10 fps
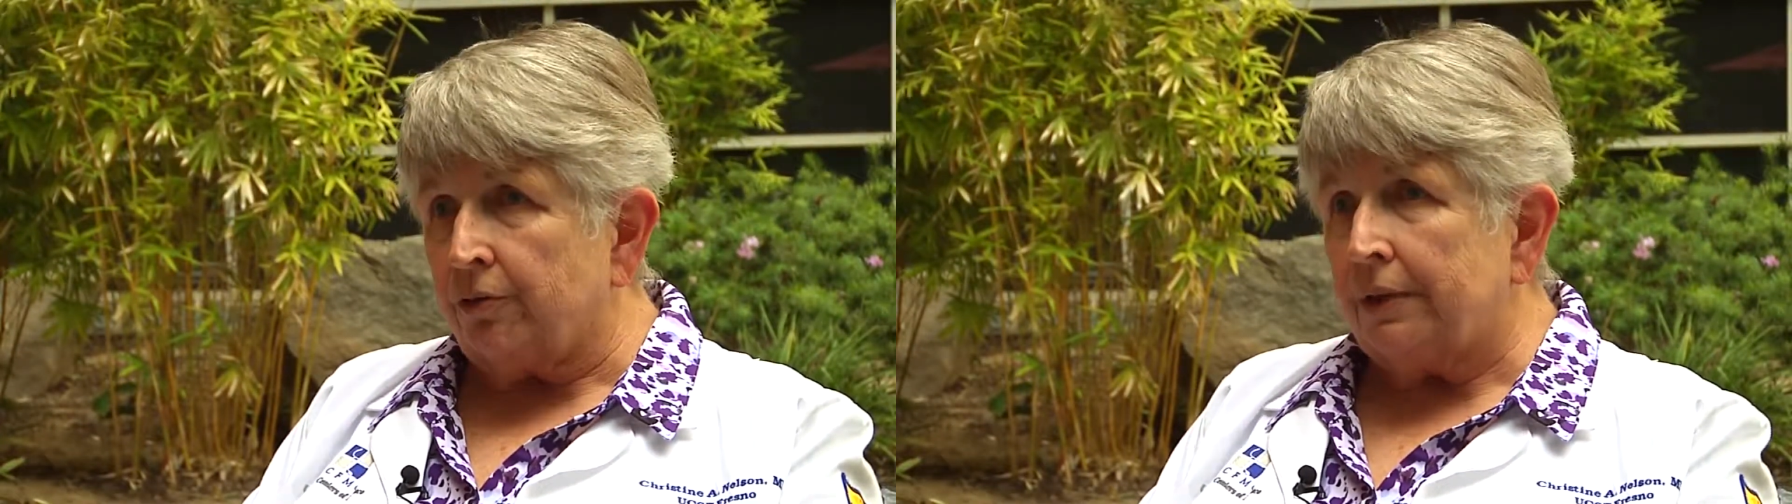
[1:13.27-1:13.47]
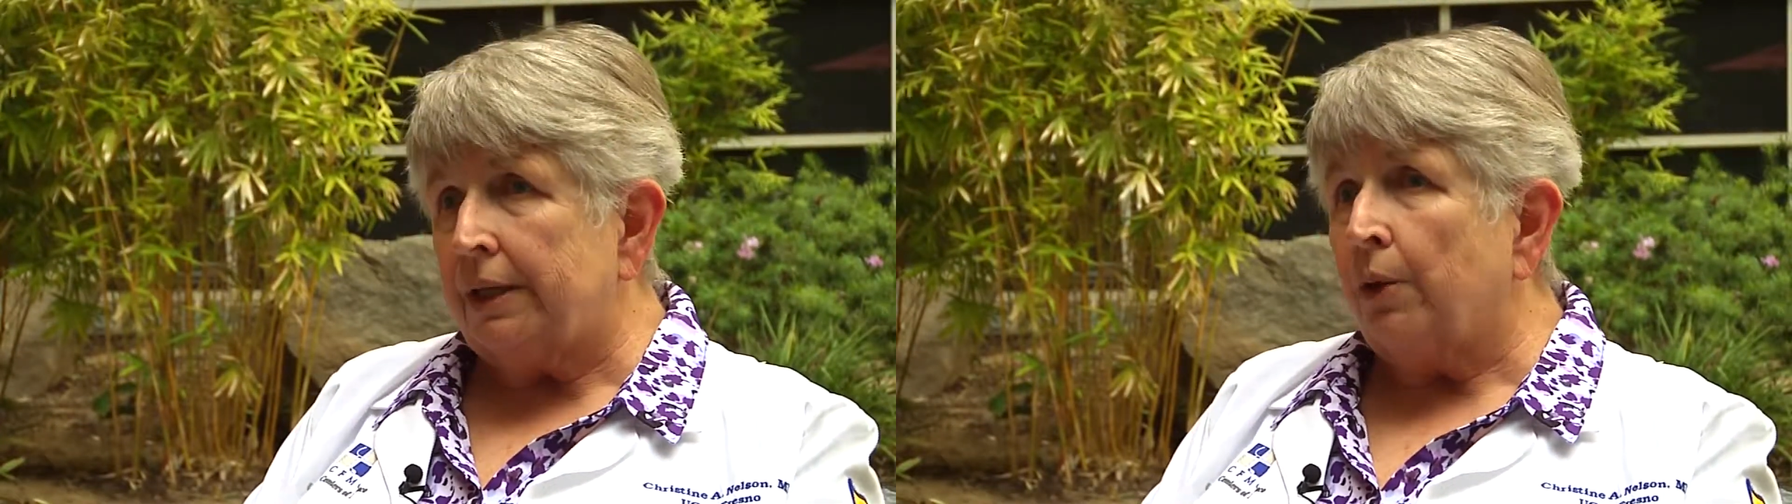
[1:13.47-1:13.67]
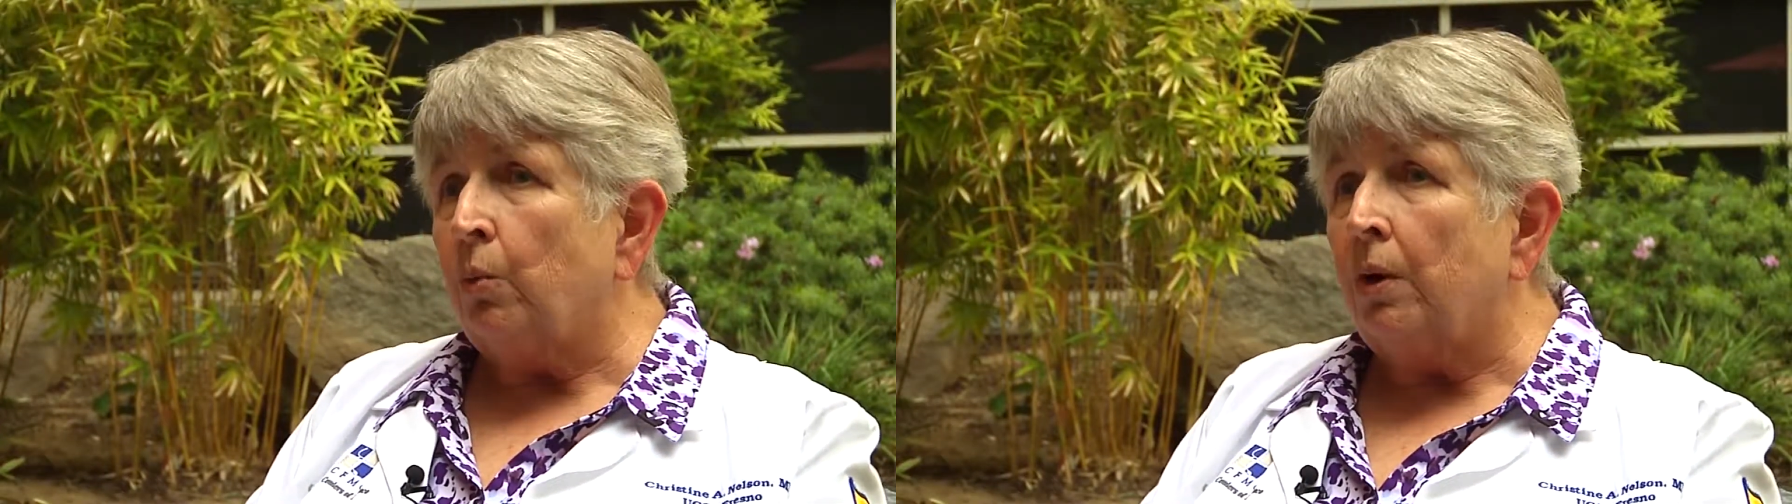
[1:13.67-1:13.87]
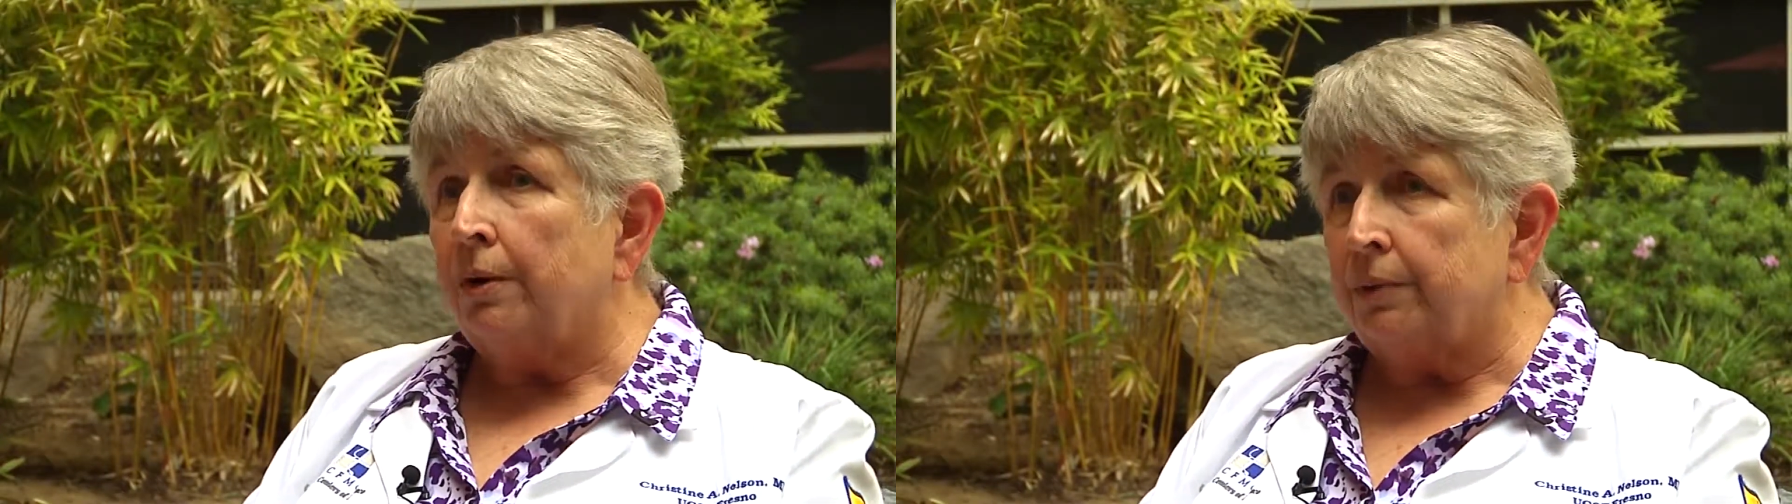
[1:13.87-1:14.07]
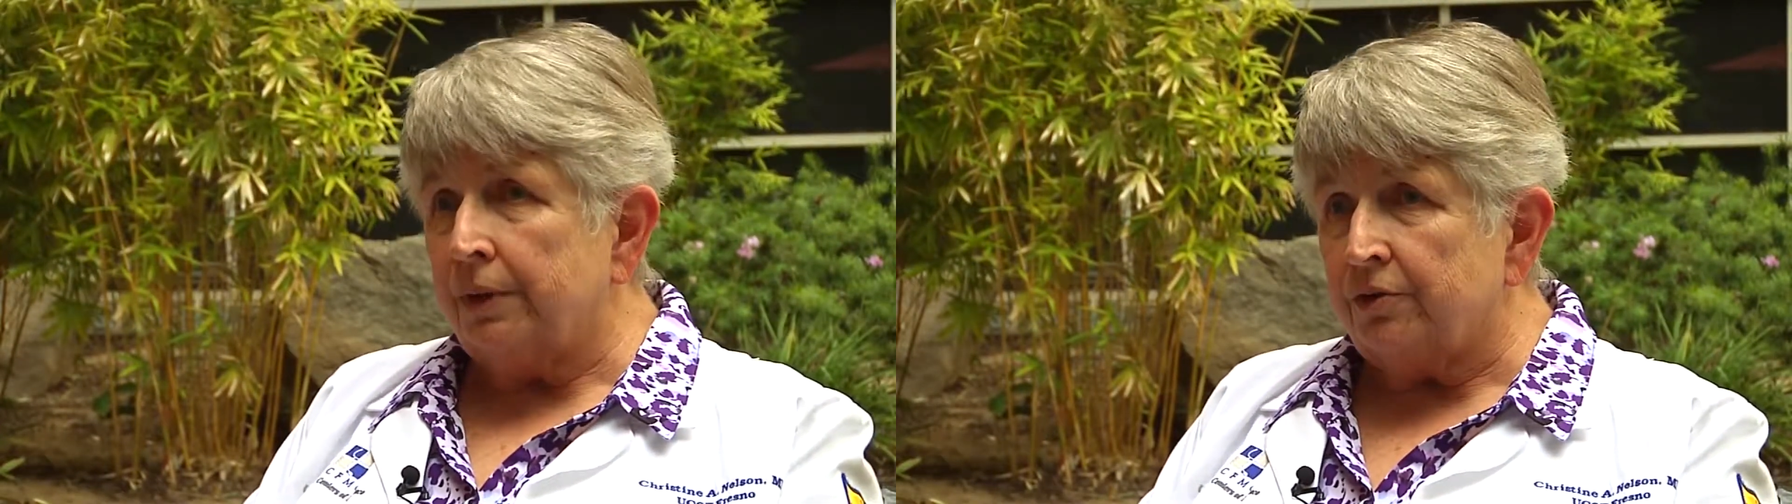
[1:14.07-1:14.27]
so they get
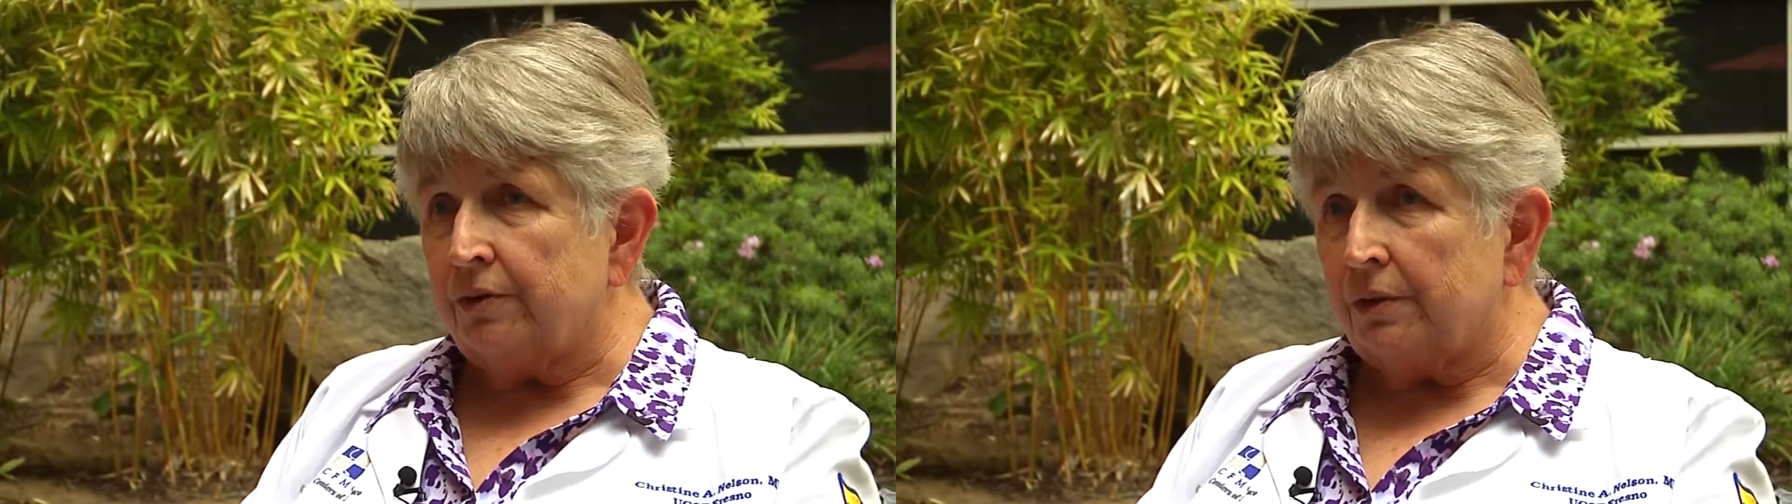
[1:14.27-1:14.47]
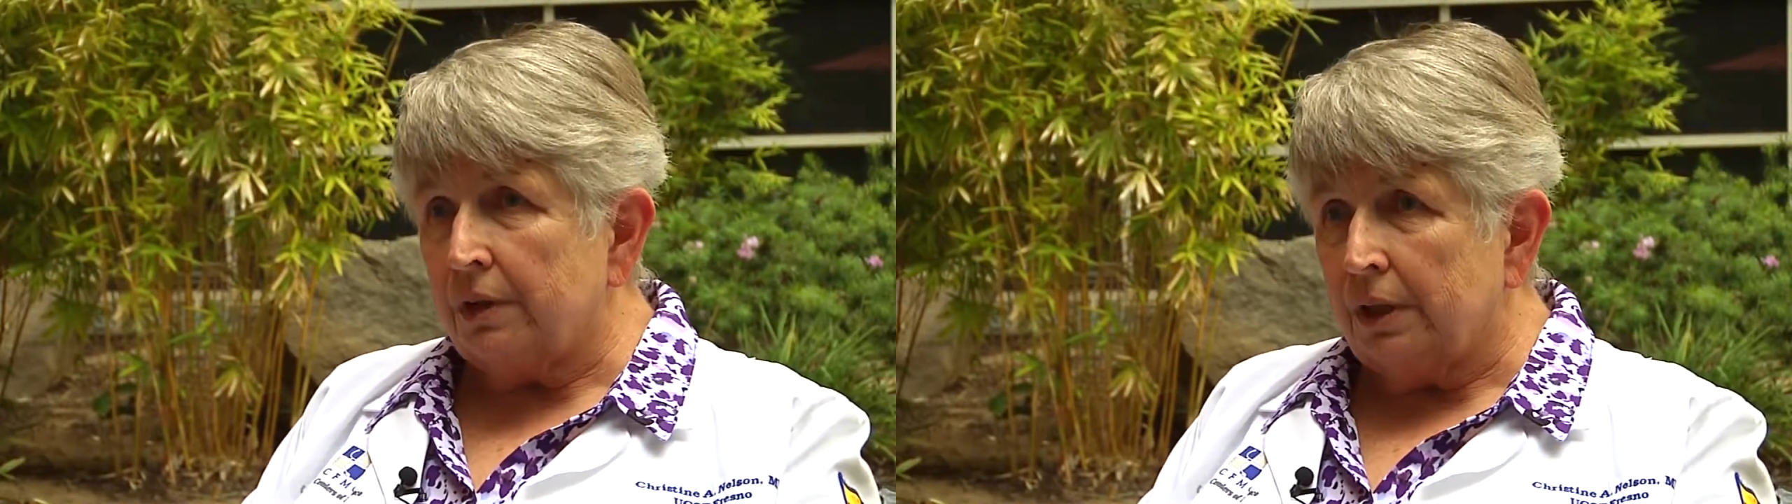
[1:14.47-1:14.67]
water into the